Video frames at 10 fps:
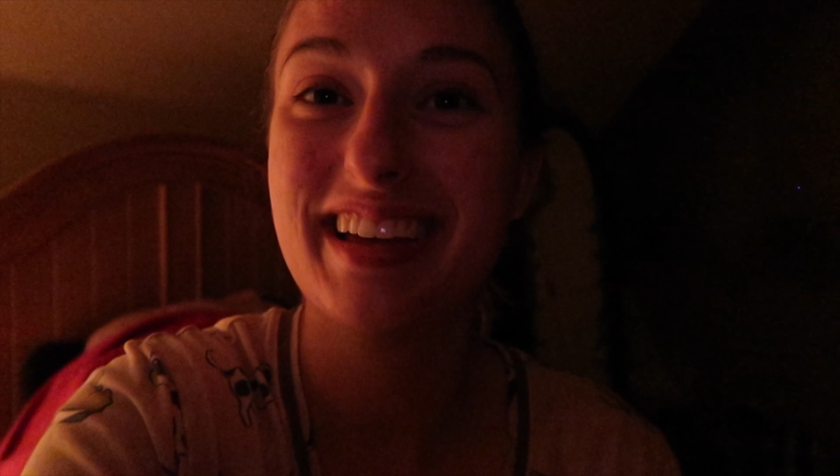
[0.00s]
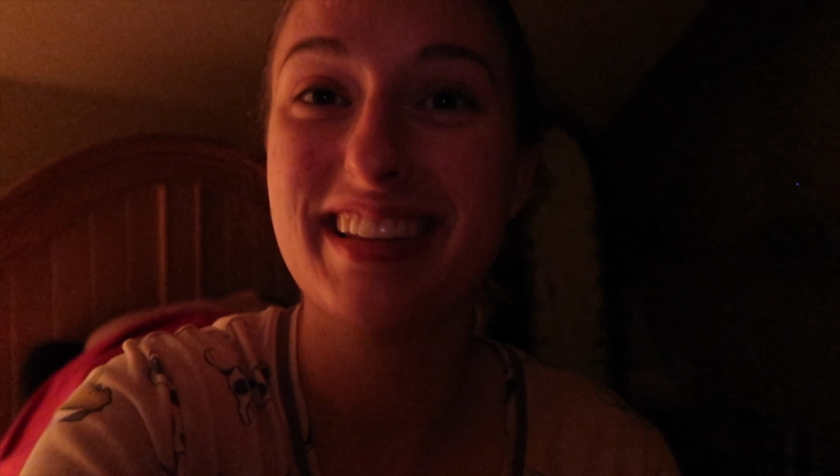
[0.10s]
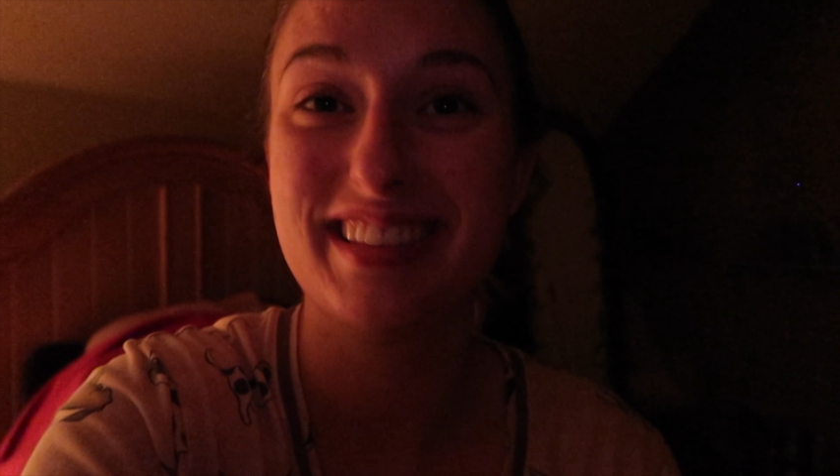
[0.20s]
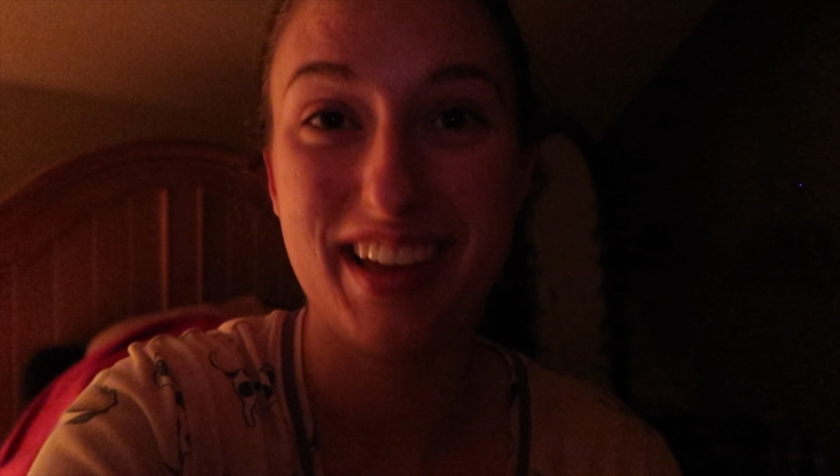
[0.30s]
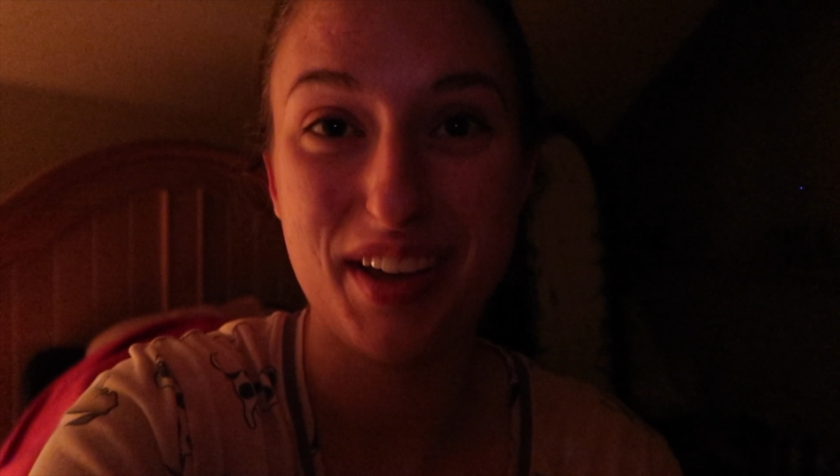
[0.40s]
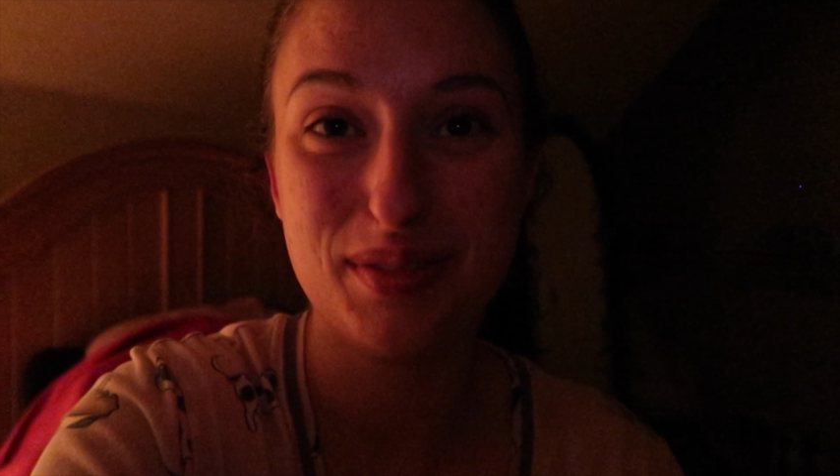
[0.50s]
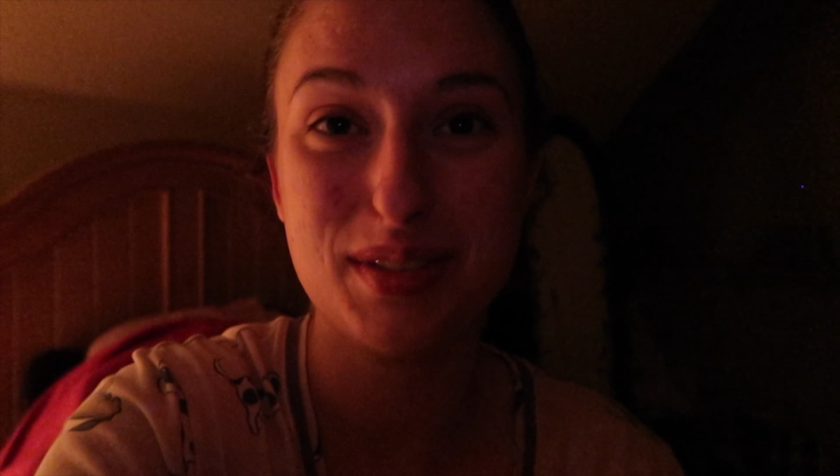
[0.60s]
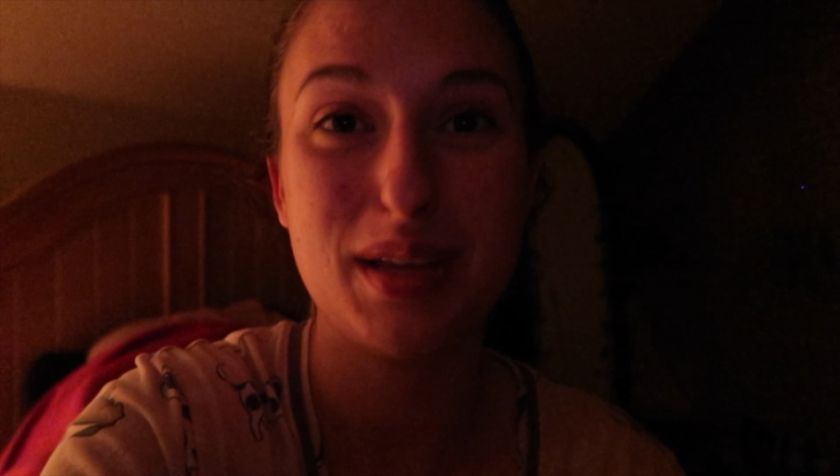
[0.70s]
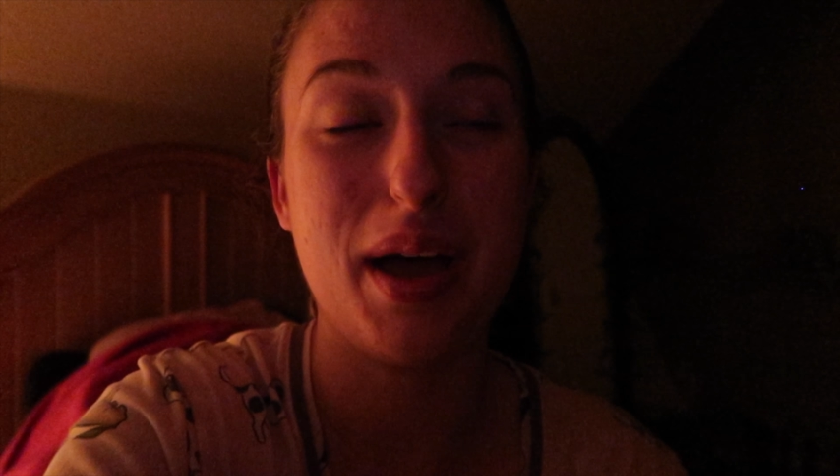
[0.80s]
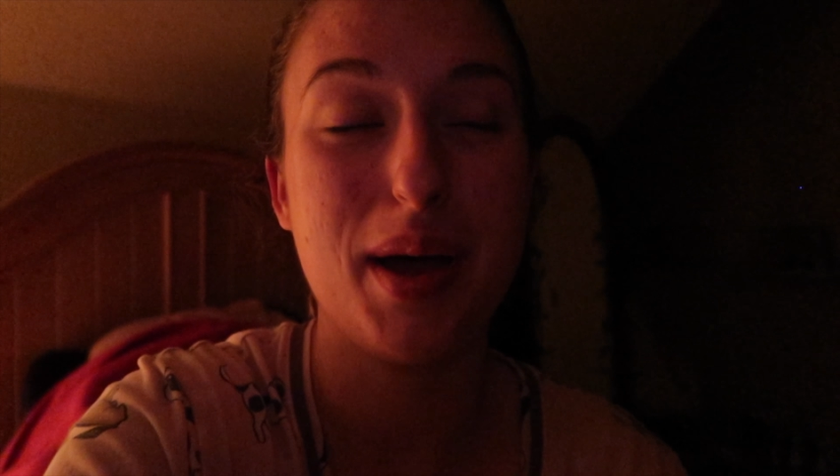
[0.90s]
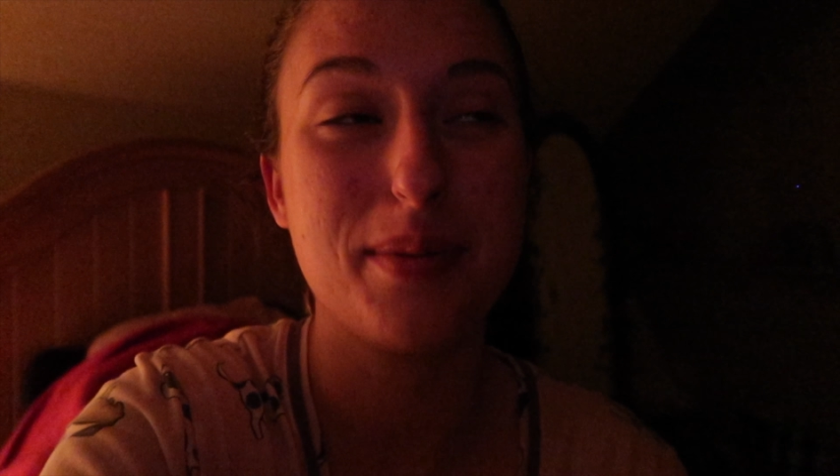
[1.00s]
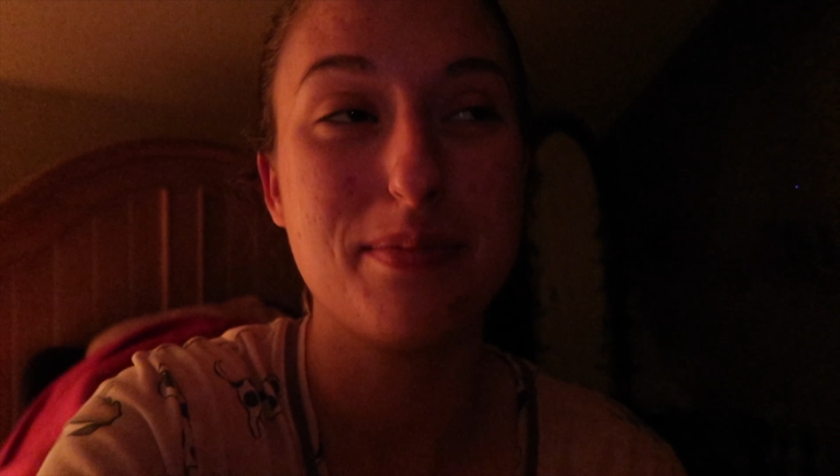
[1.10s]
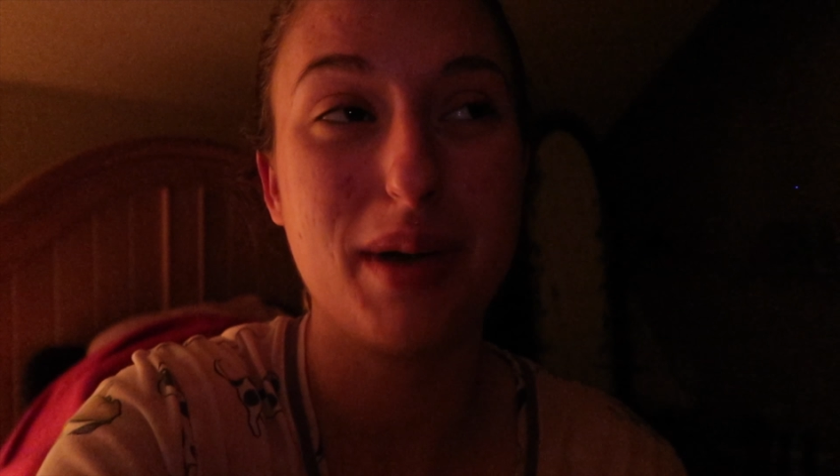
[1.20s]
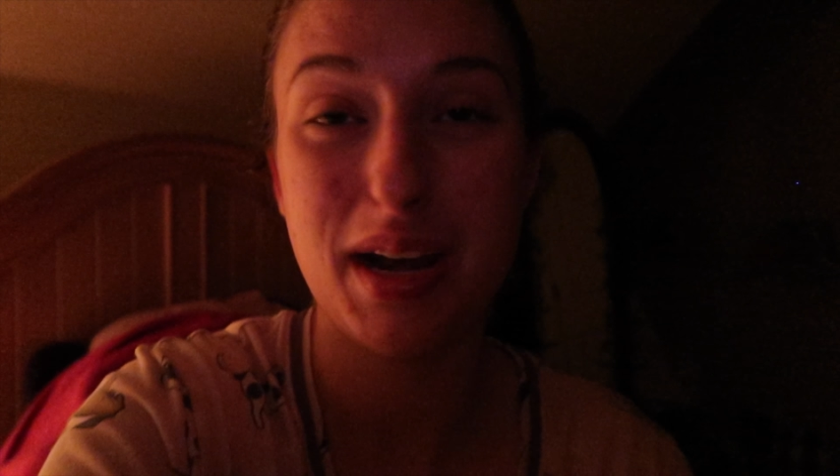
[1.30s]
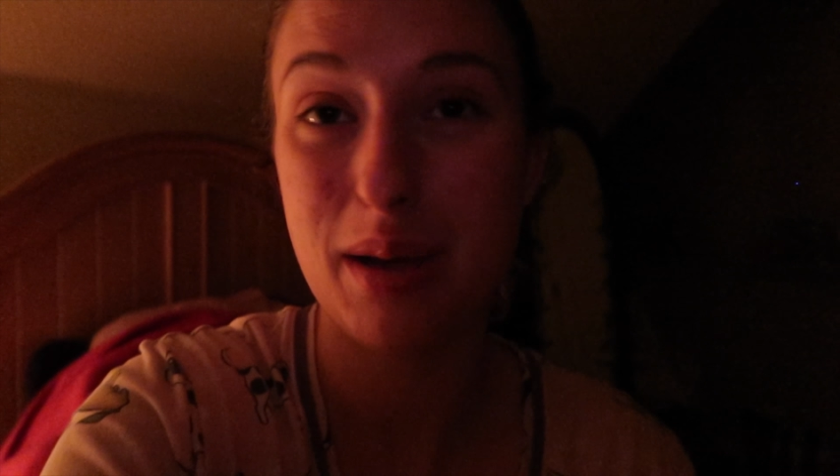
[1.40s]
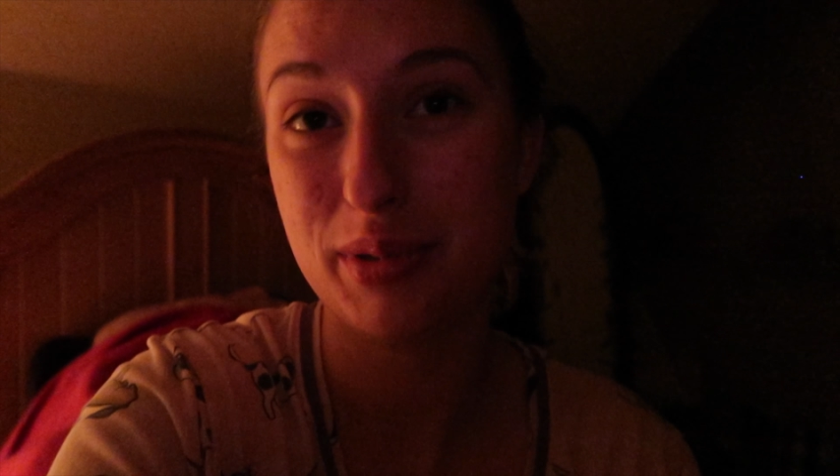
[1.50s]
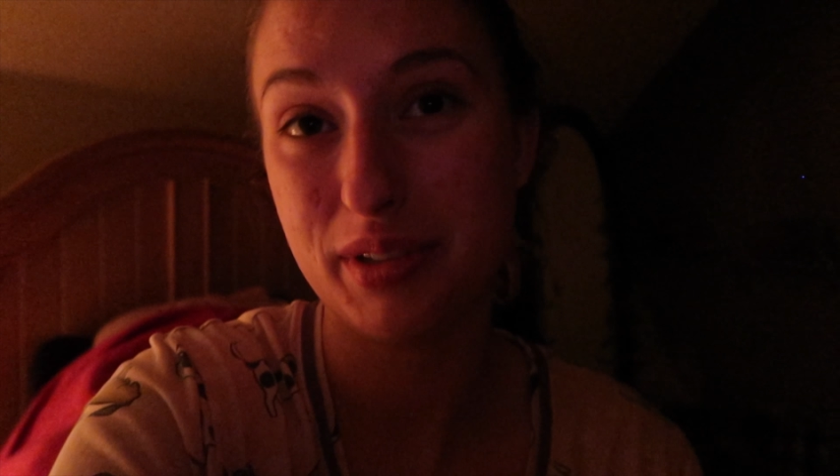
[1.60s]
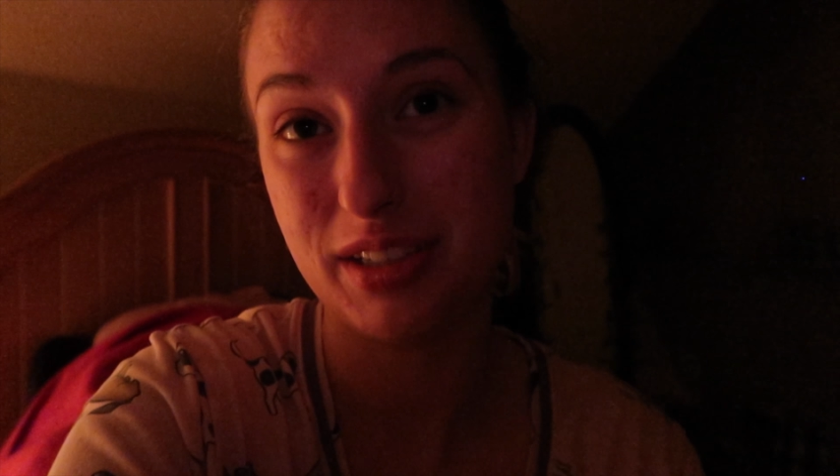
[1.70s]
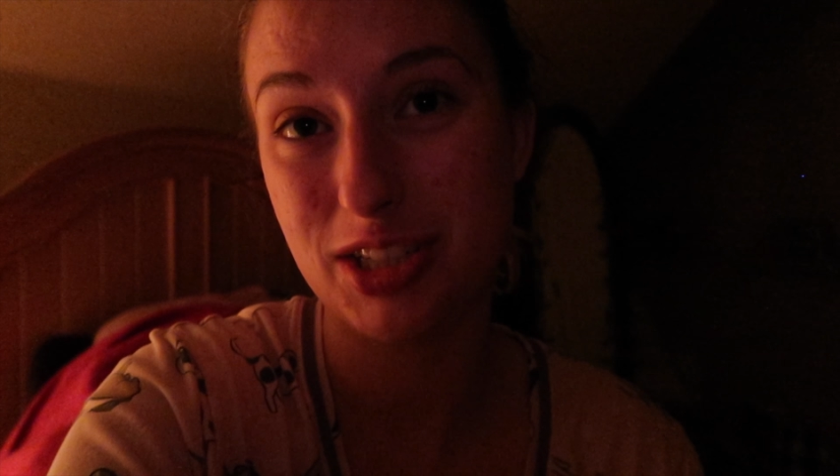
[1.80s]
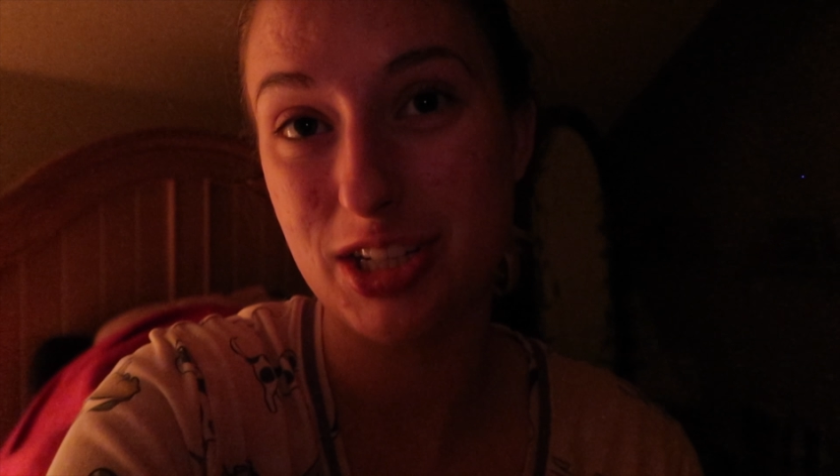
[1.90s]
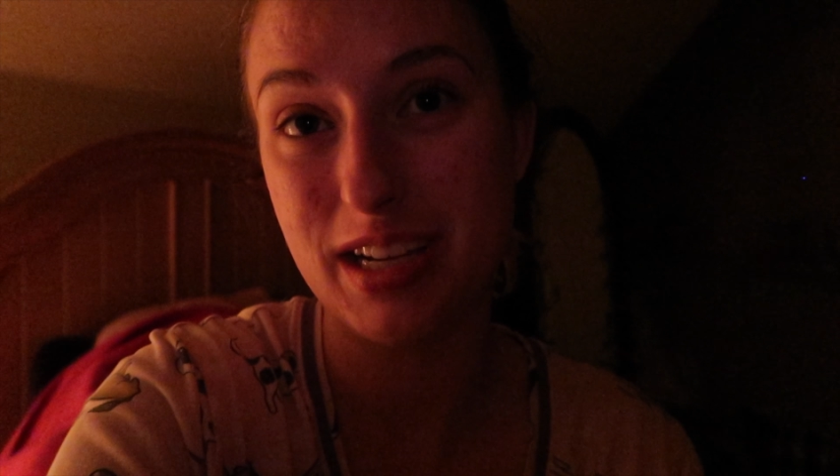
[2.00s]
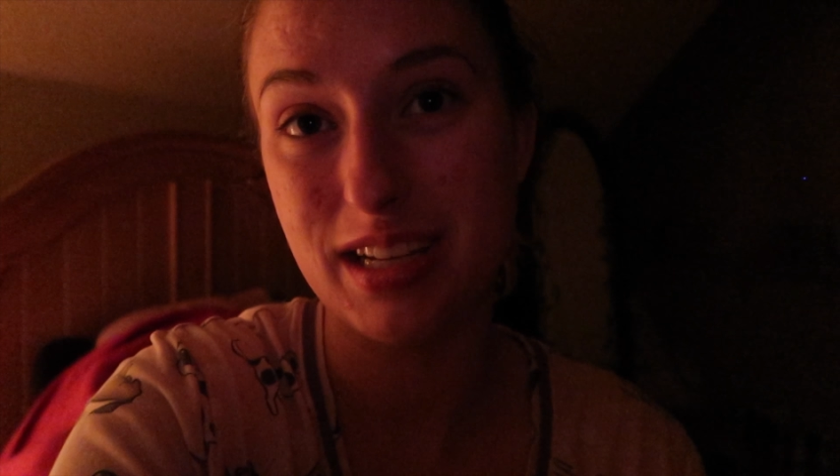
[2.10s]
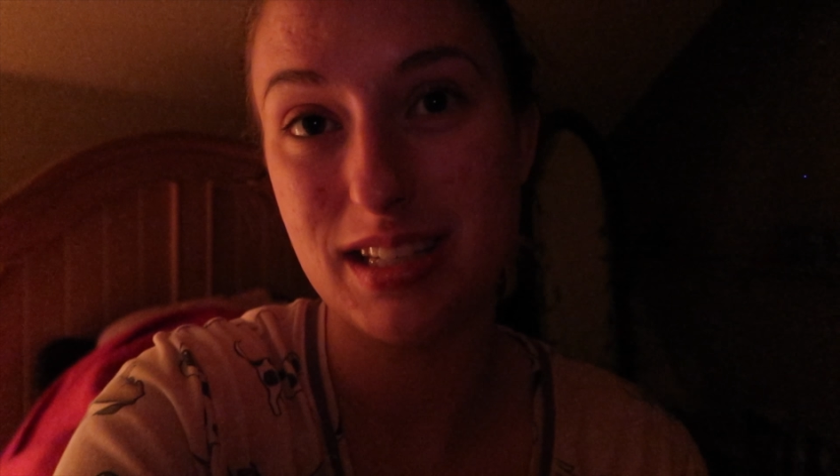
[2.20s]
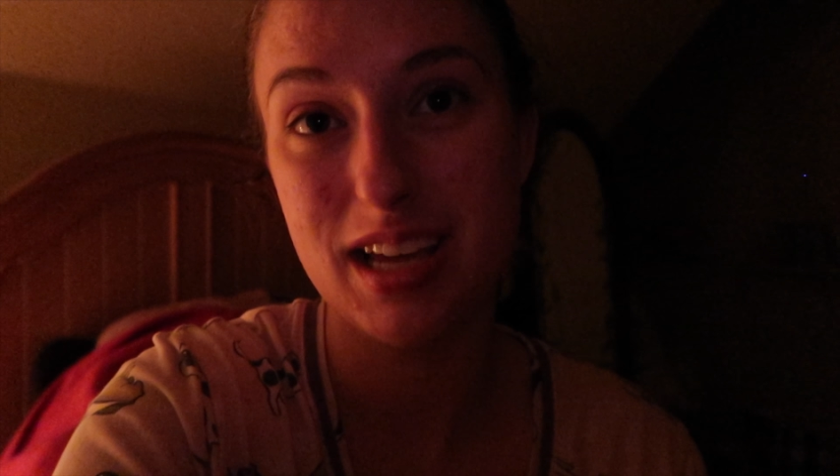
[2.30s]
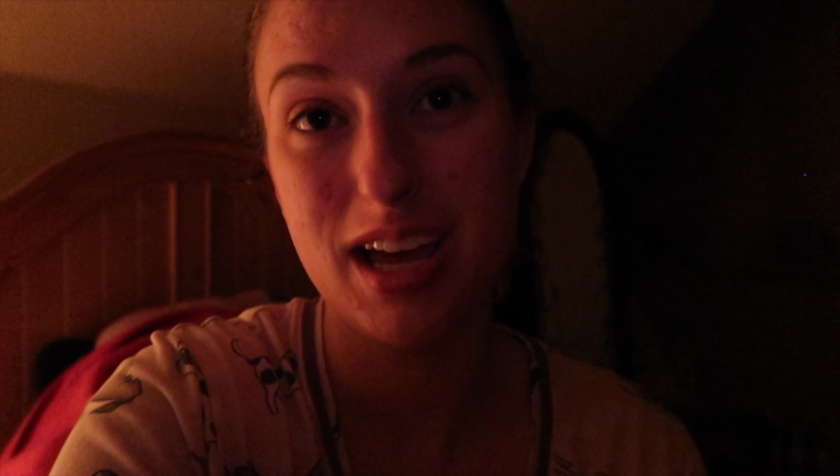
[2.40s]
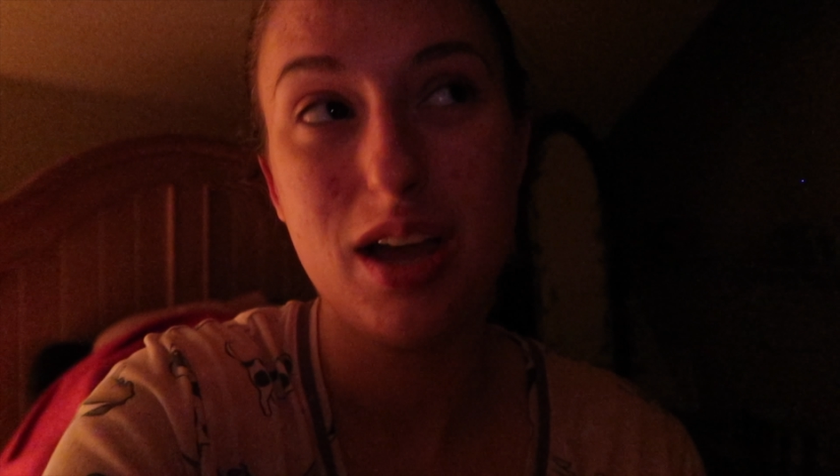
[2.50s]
loves pineapple and cheese.